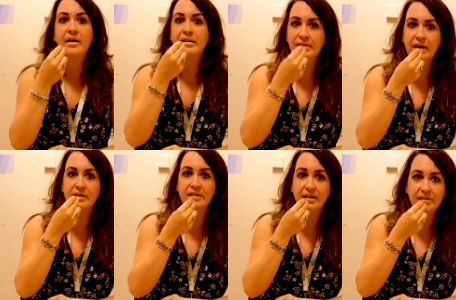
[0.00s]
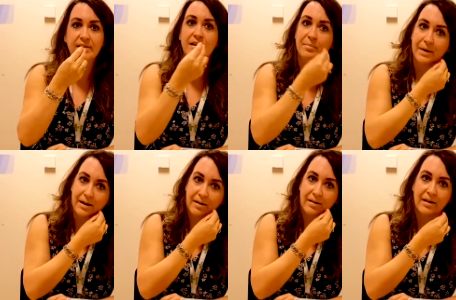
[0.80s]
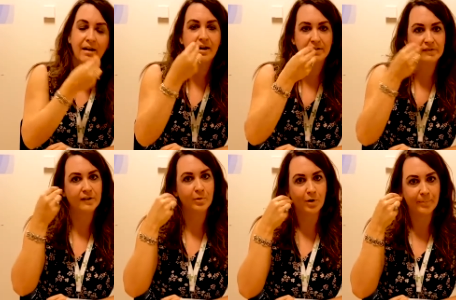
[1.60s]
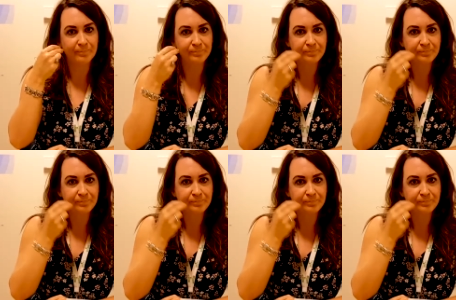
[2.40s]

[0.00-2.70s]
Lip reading: suck, suck, suck, park, and so on.